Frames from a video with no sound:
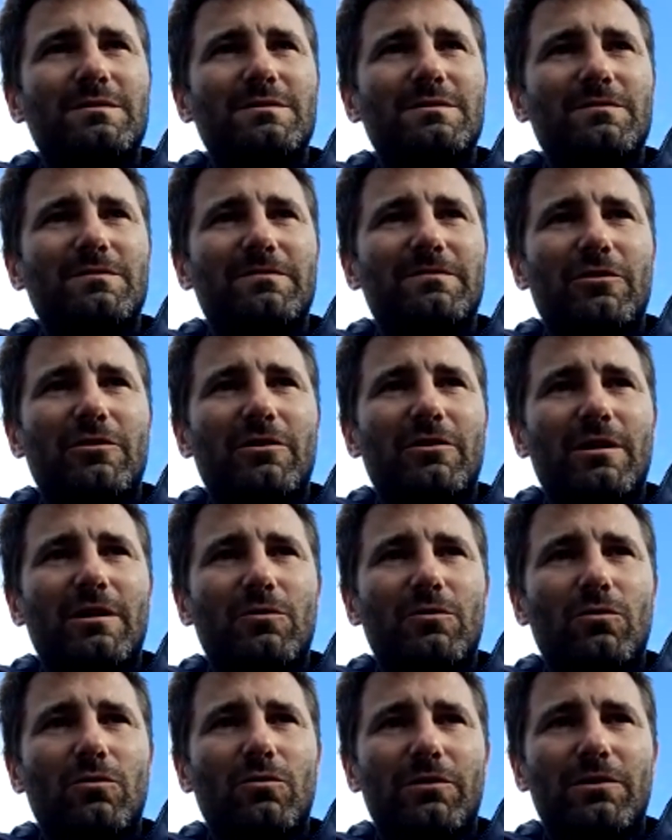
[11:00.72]
sort of very
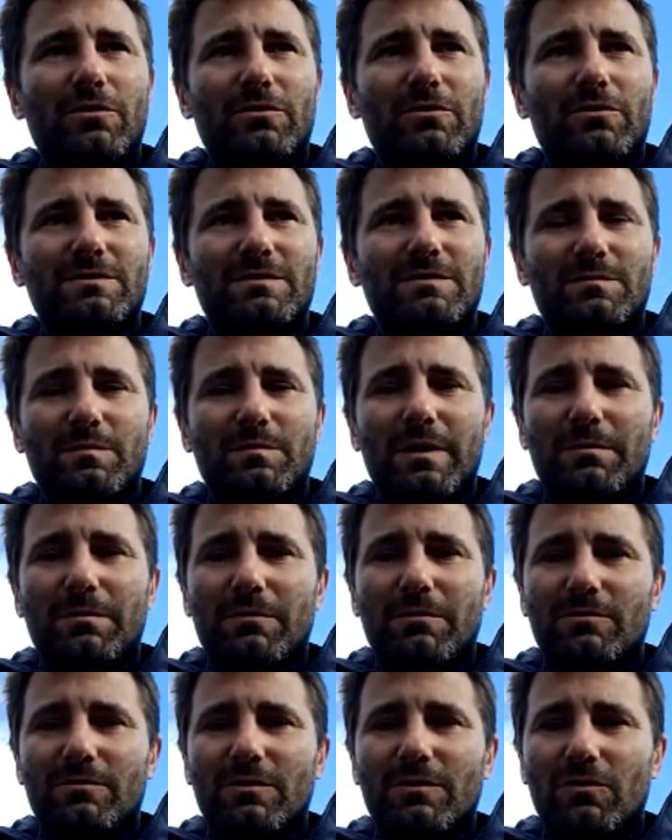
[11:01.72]
unorthodox and
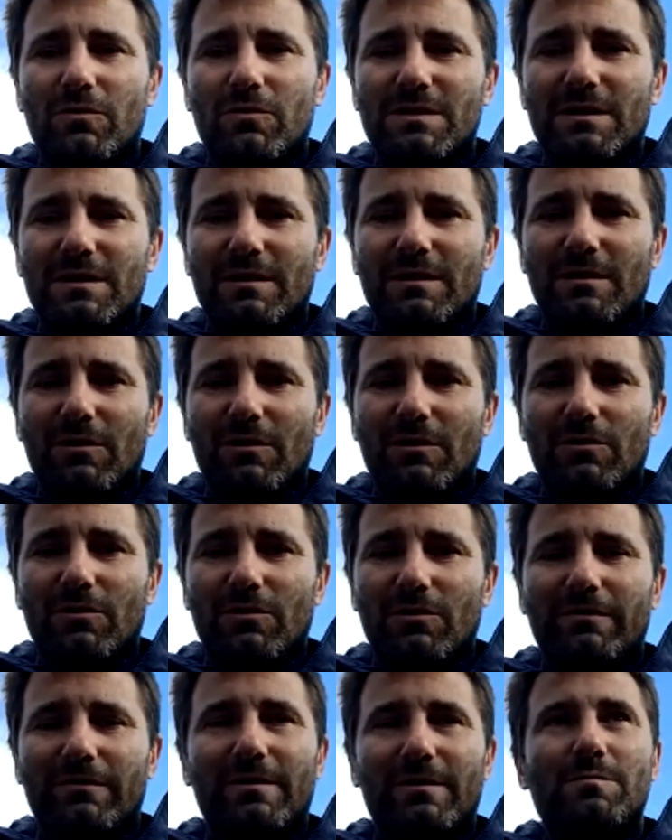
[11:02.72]
people not seeing a lot
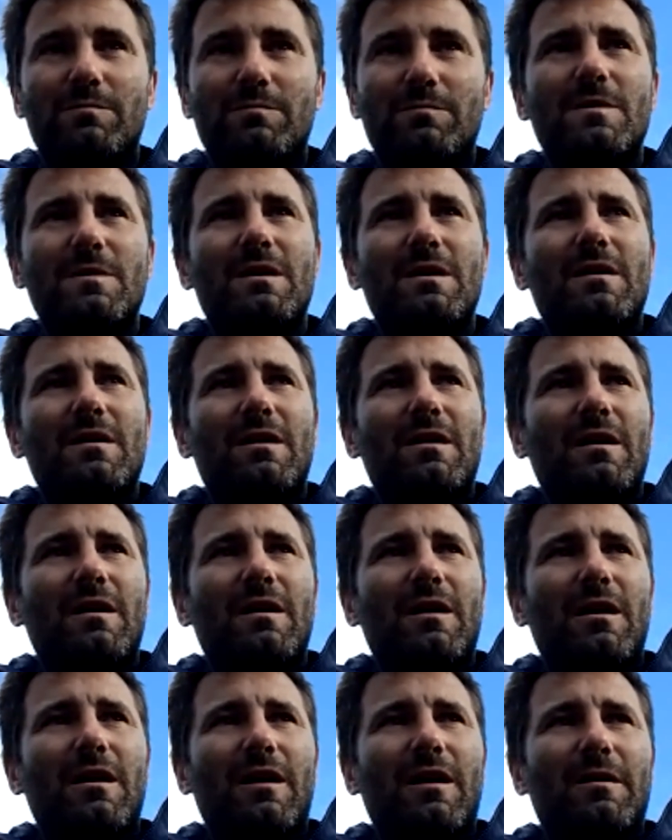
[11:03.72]
of him.
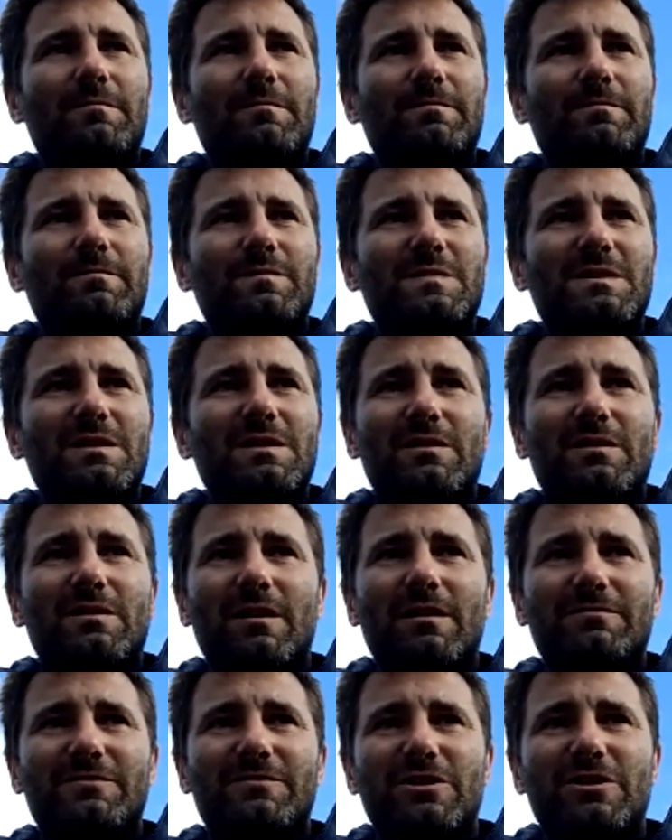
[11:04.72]
So it
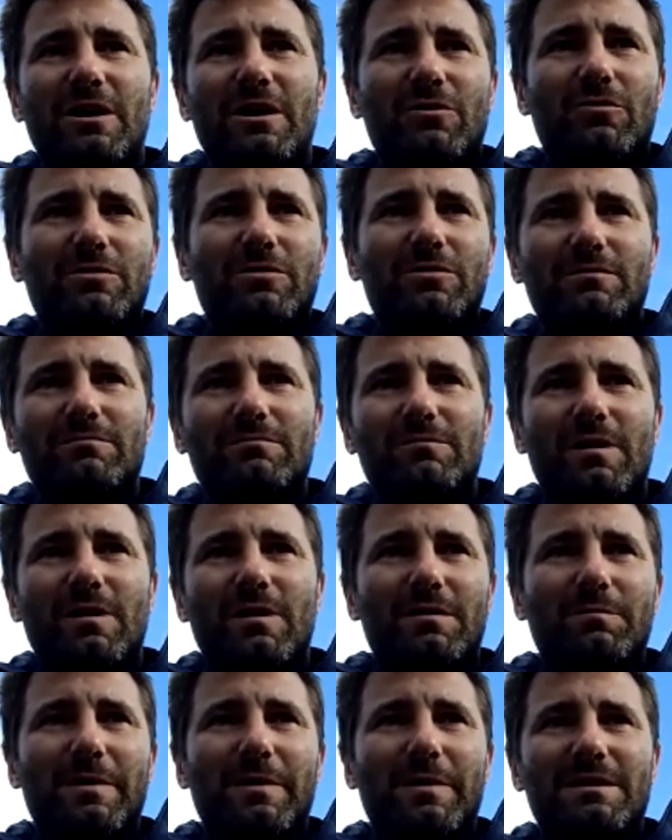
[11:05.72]
kind of gelled
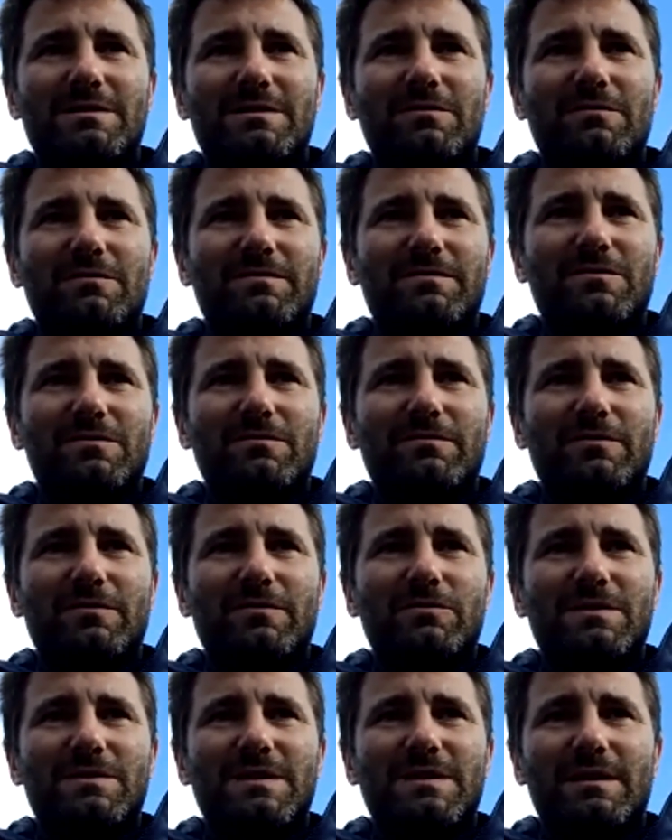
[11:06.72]
and a mix of sort of
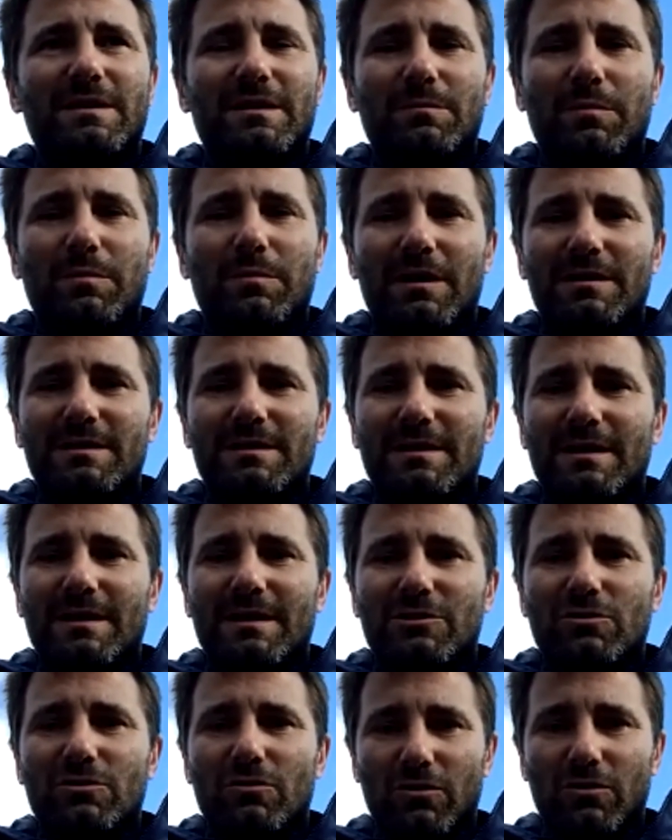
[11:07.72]
good senior players,
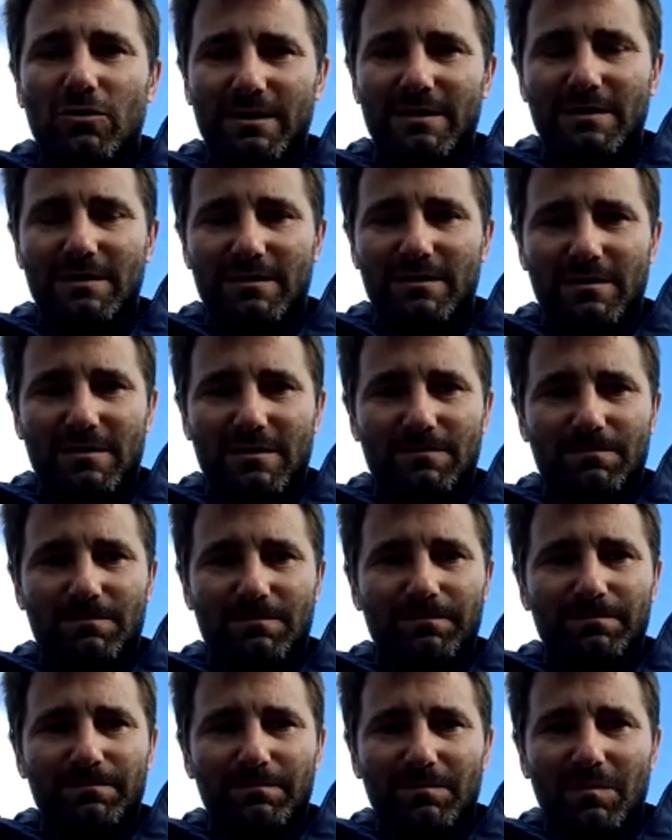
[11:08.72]
Ed Joyce and
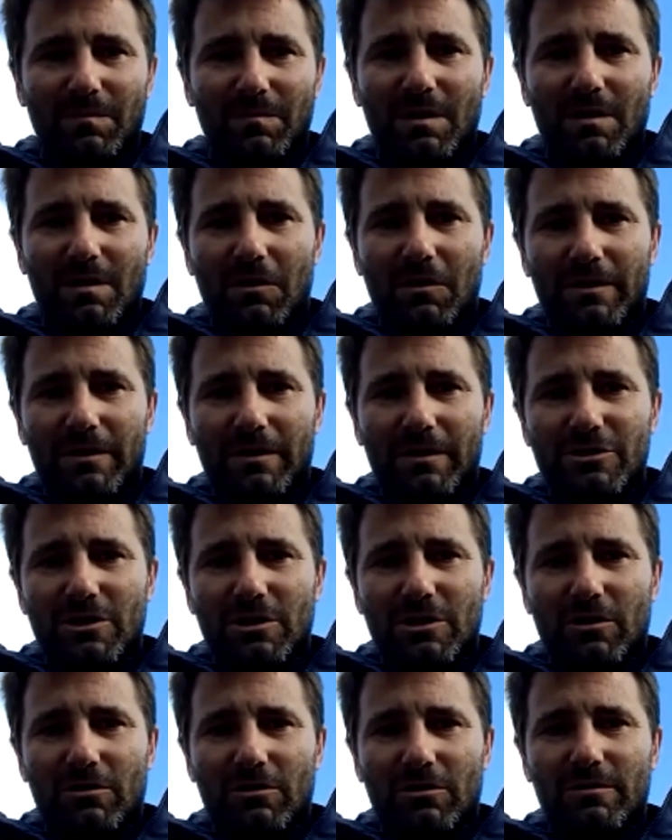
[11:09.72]
O.A.
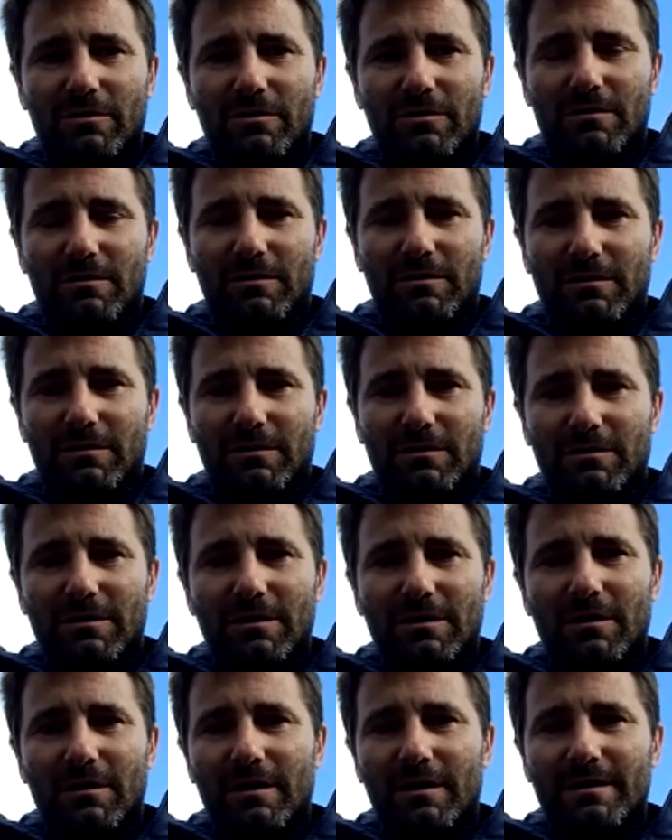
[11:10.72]
Shah and
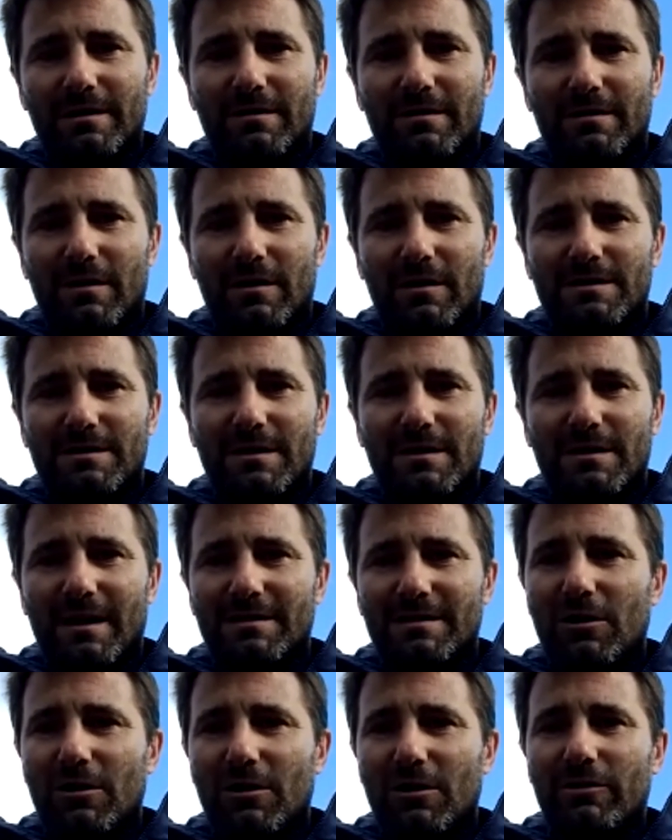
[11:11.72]
like the likes of
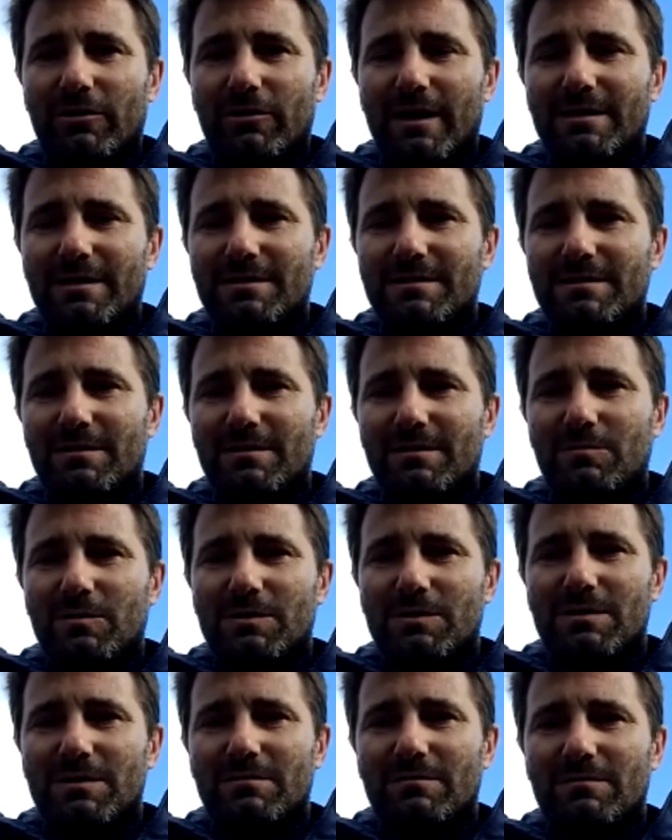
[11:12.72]
that, Tyrone Henderson
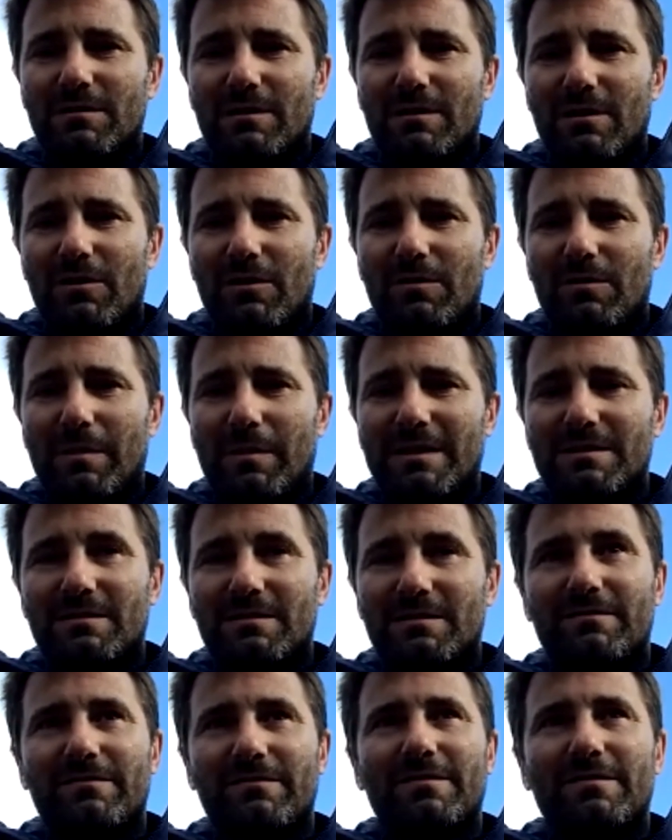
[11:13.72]
was, a
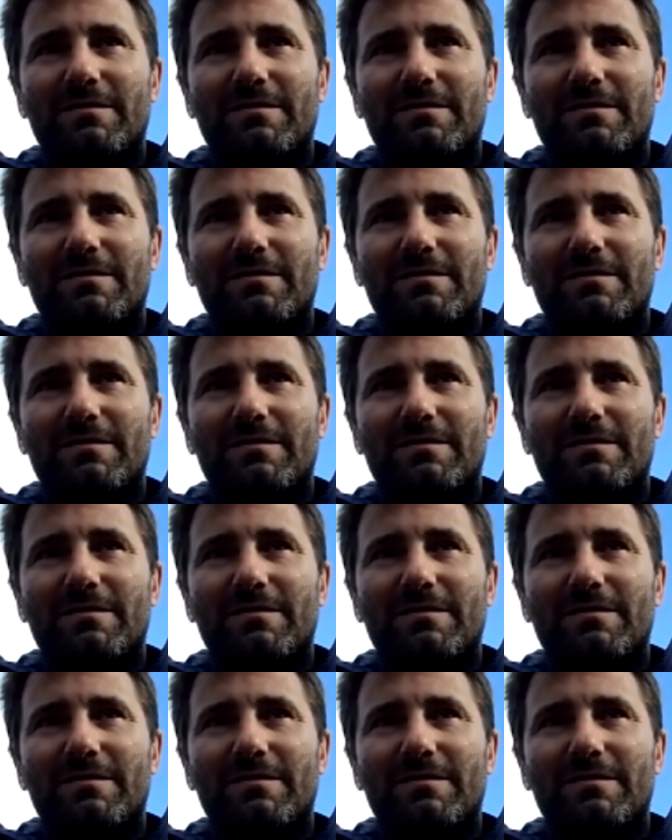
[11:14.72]
massive